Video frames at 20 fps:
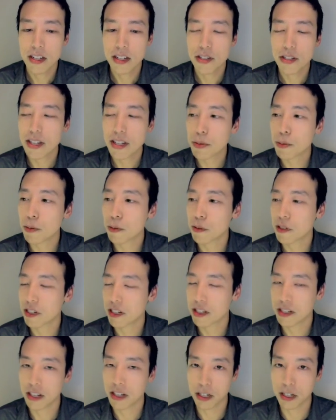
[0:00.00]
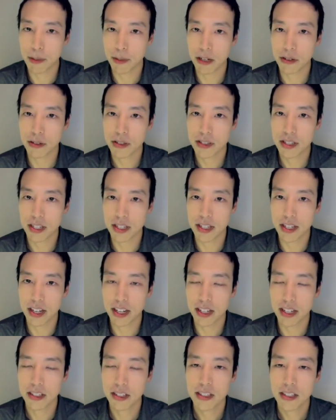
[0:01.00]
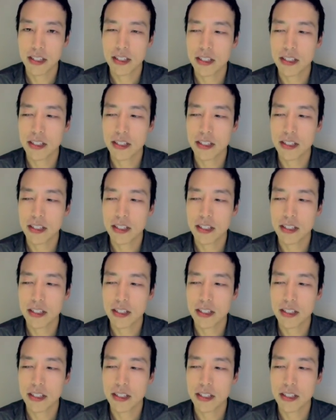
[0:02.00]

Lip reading: So that's what we're going to talk about today.